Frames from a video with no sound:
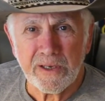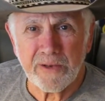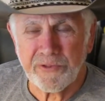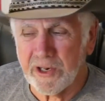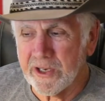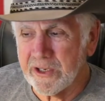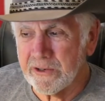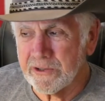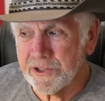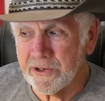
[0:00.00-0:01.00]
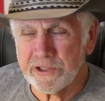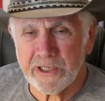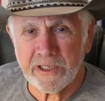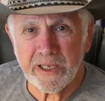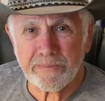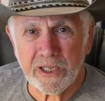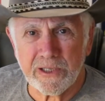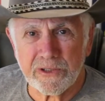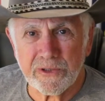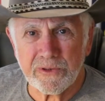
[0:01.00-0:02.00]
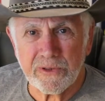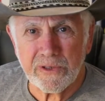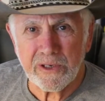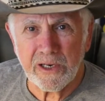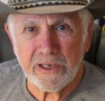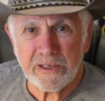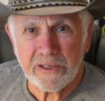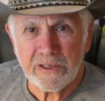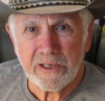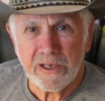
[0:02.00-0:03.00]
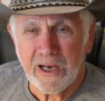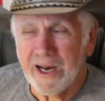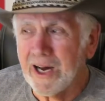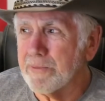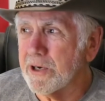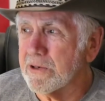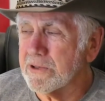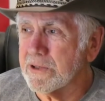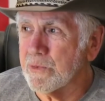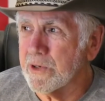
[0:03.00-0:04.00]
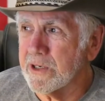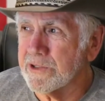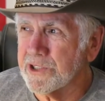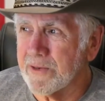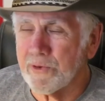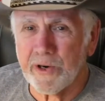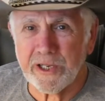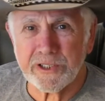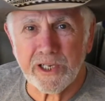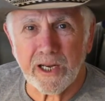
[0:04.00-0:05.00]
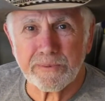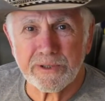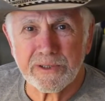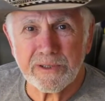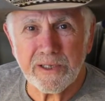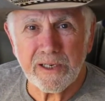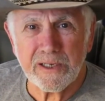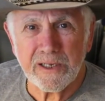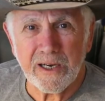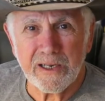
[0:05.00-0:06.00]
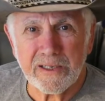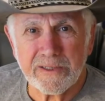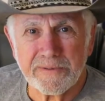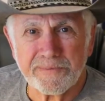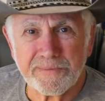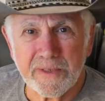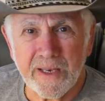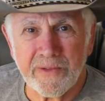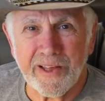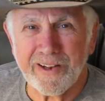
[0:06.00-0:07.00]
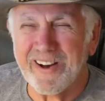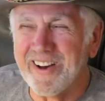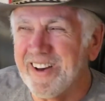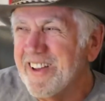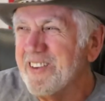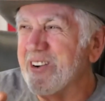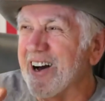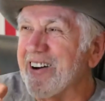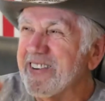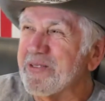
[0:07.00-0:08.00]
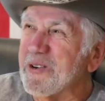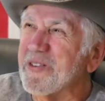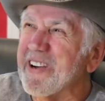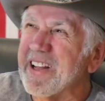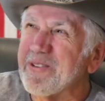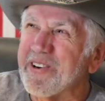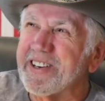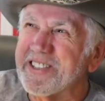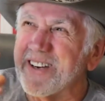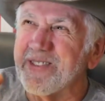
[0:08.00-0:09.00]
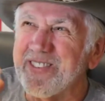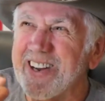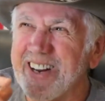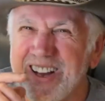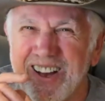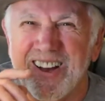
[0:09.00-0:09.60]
If you like your insurance, you can keep that too? Huh? How about shovel-ready jobs? Huh? And then, well, we really weren't shovel-ready.